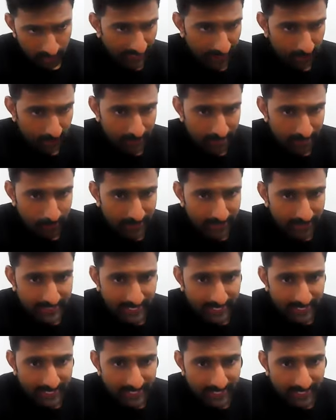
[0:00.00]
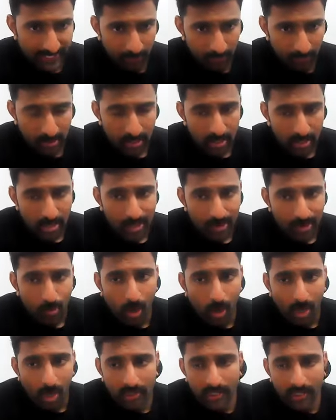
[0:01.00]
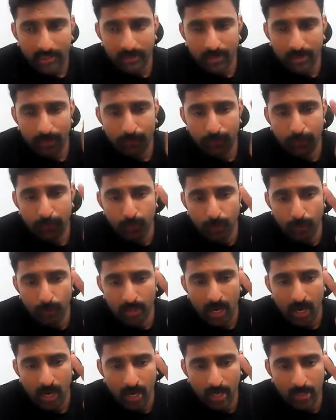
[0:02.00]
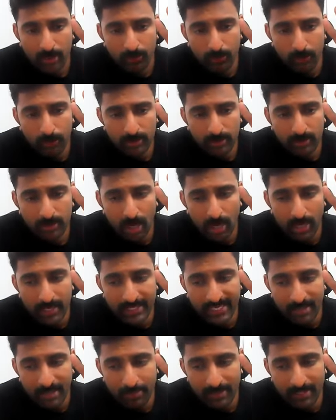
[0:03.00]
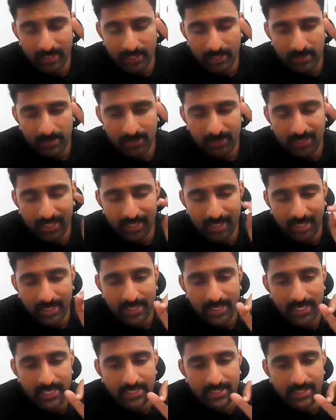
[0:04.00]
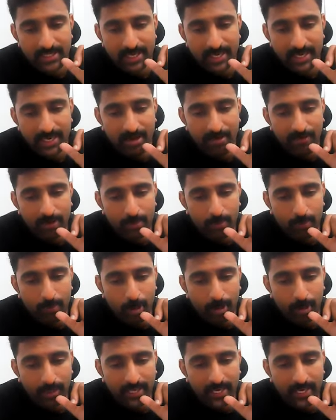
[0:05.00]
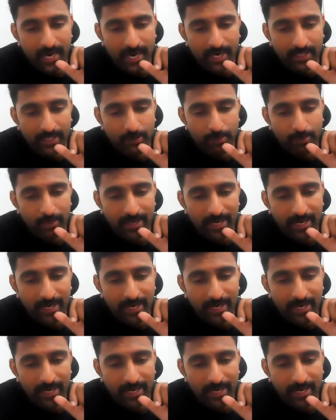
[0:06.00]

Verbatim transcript: Let me repeat second time what are the four hormones or chemicals that are releasing in our body and